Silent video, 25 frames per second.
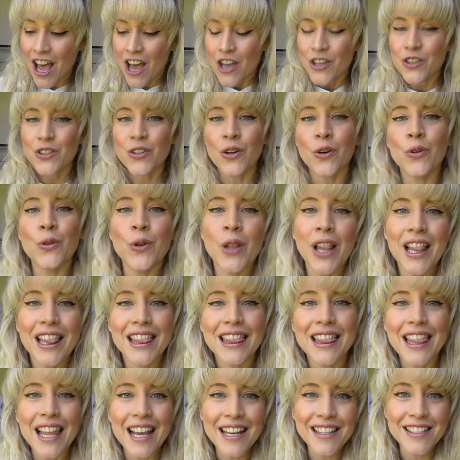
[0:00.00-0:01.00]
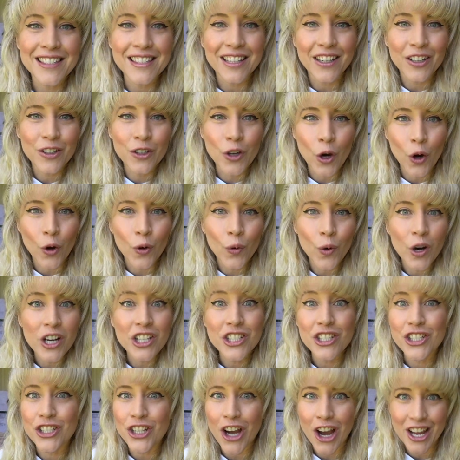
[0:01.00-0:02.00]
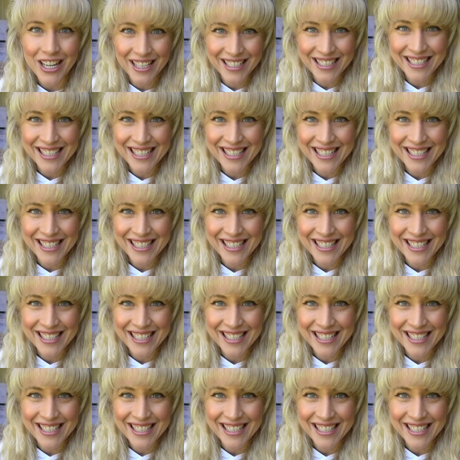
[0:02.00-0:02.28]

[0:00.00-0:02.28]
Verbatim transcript: So let's go shiny